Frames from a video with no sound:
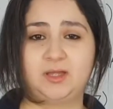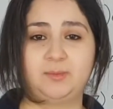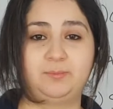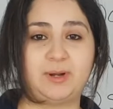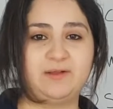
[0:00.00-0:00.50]

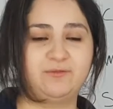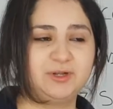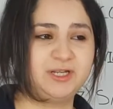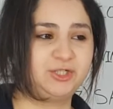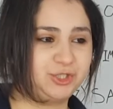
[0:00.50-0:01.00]
By
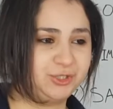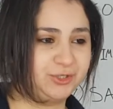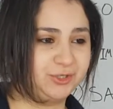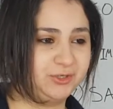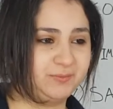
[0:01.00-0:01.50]
avoiding
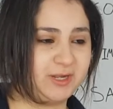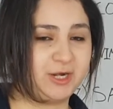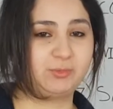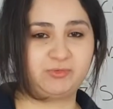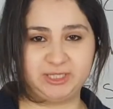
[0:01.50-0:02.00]
sugar and
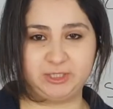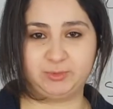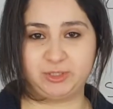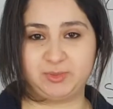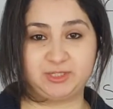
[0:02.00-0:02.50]
not providing your
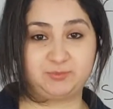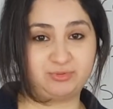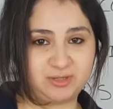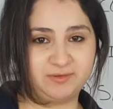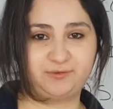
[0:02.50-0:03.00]
body with its
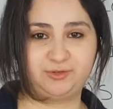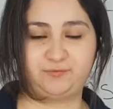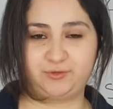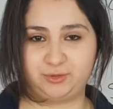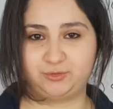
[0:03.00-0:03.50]
primary
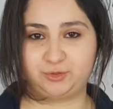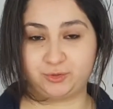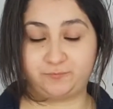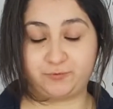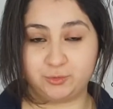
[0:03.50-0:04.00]

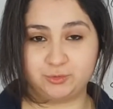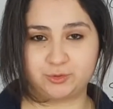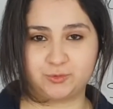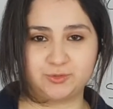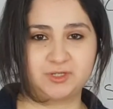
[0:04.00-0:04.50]
fuel
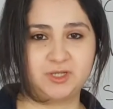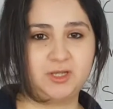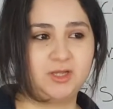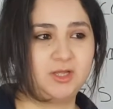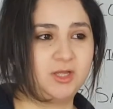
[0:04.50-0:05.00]
source,
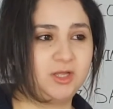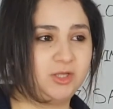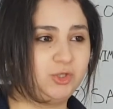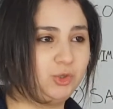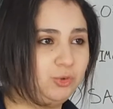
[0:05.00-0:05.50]

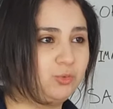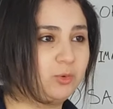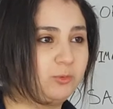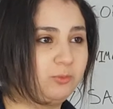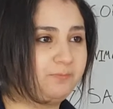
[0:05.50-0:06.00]

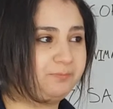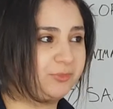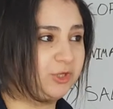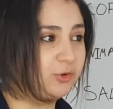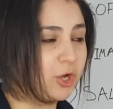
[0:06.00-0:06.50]
you
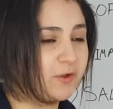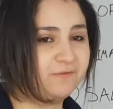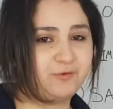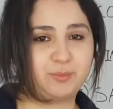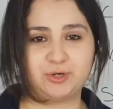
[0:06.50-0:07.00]
you're going
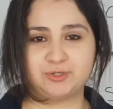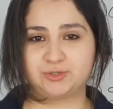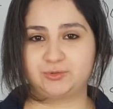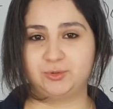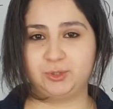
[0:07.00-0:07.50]
through a process
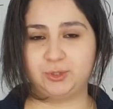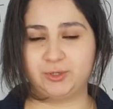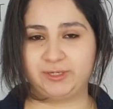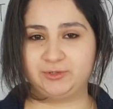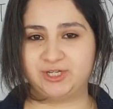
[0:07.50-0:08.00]
called
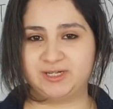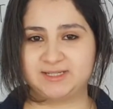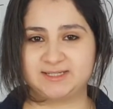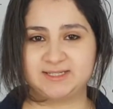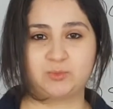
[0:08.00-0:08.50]

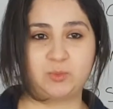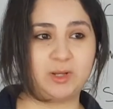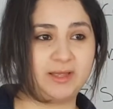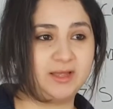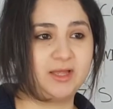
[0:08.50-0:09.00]
gluconeogenesis,
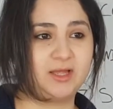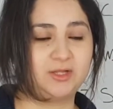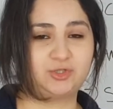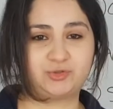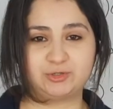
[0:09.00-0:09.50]
where
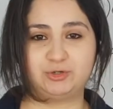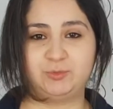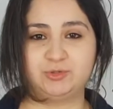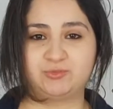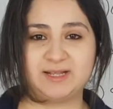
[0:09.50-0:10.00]
stress
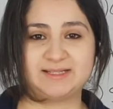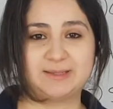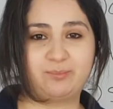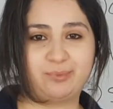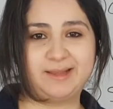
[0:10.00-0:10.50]
hormones rise to
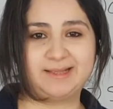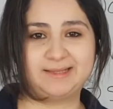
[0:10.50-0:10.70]
break